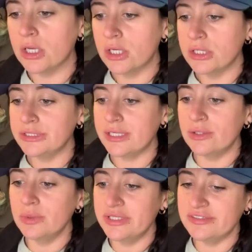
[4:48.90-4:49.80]
So I don't
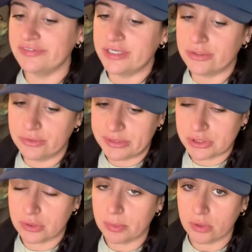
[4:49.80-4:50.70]
want this video to be
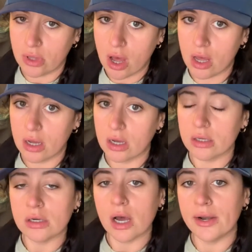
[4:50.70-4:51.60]
super long.
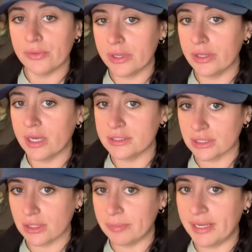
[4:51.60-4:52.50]
I don't think you guys are going
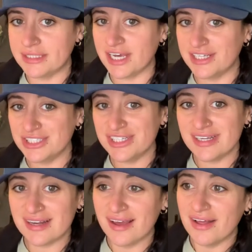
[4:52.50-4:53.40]
to pay
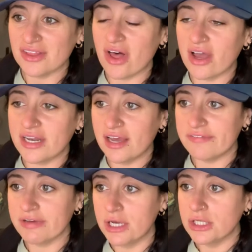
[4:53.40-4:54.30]
attention long enough.
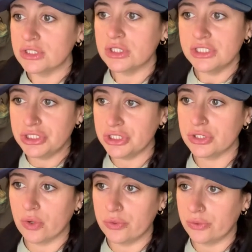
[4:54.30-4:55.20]
So let's just
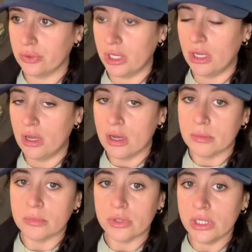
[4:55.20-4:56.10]
go through it.
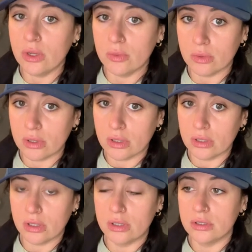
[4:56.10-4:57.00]
Merino
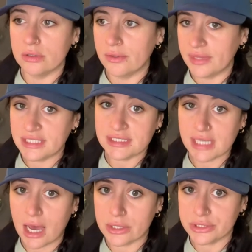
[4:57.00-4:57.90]
wool this is how
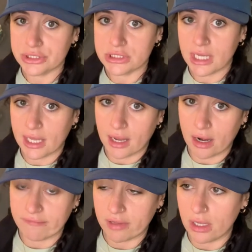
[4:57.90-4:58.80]
you should take care of
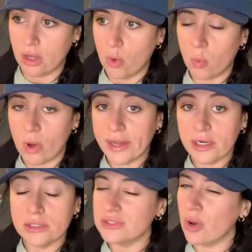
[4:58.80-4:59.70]
it. One,
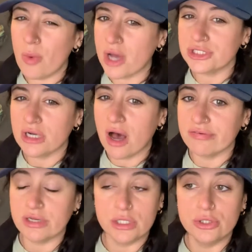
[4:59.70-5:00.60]
don't wash it
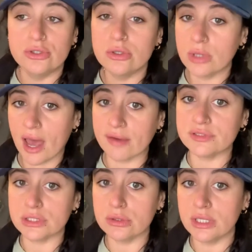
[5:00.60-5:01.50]
often. You don't have
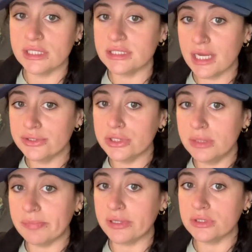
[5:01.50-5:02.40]
to. It's naturally
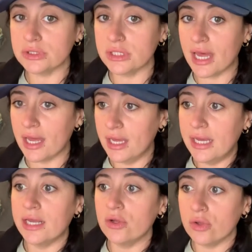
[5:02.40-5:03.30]
built so that
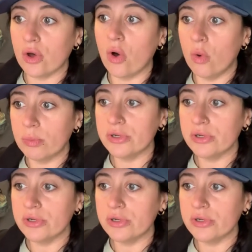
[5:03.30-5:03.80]
it'll go a pretty